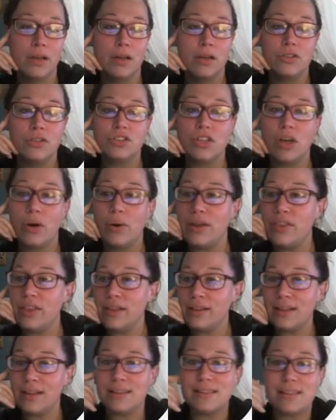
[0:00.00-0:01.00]
So I think
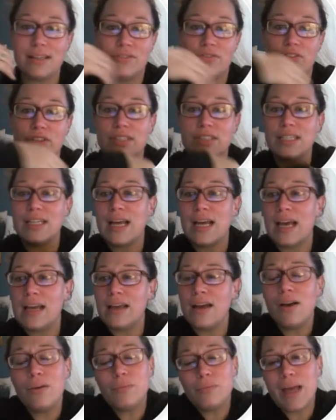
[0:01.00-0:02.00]
that's it for today.
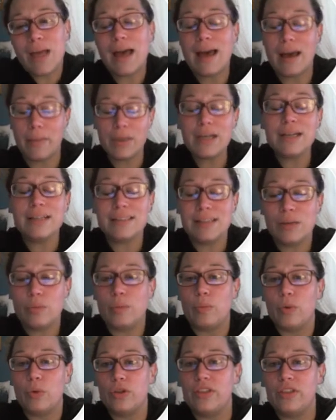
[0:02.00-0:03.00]
I'm going to say one
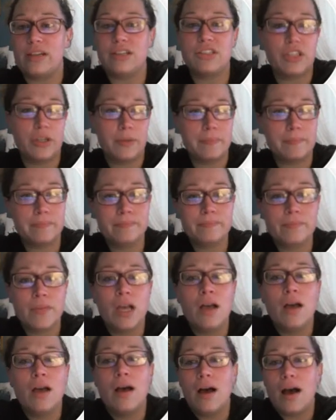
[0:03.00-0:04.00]
more thing too.
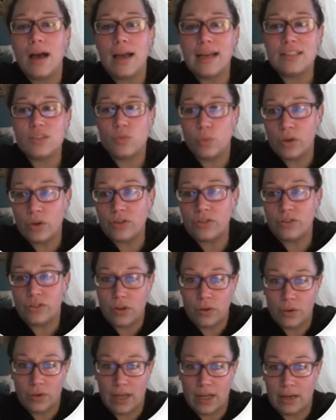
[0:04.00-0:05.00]
It's worth
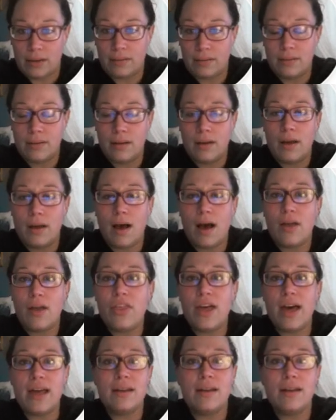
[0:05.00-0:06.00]
noting
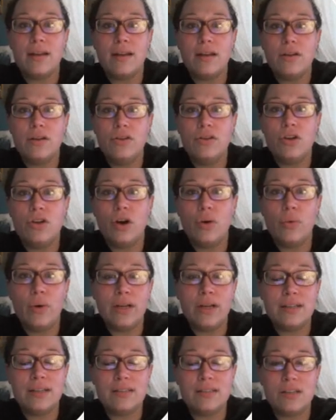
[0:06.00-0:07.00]
that no one
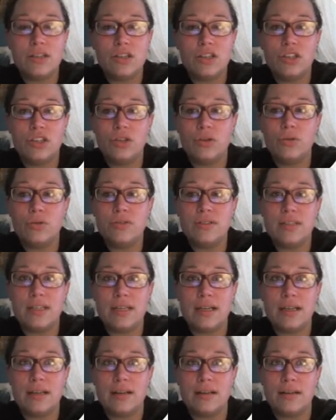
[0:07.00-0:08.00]
is
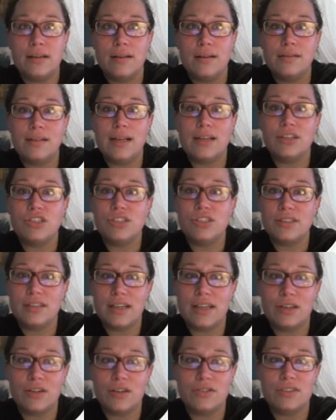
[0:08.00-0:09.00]
accusing
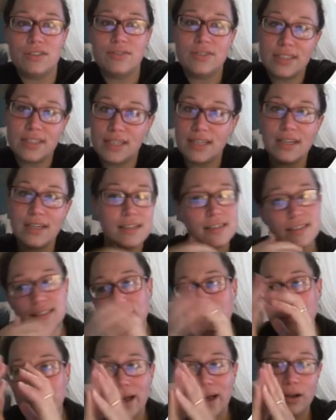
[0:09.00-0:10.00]
legislators of sitting in
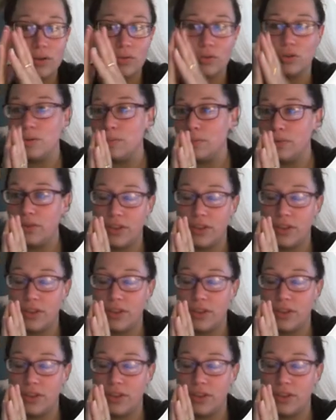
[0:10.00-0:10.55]
some back room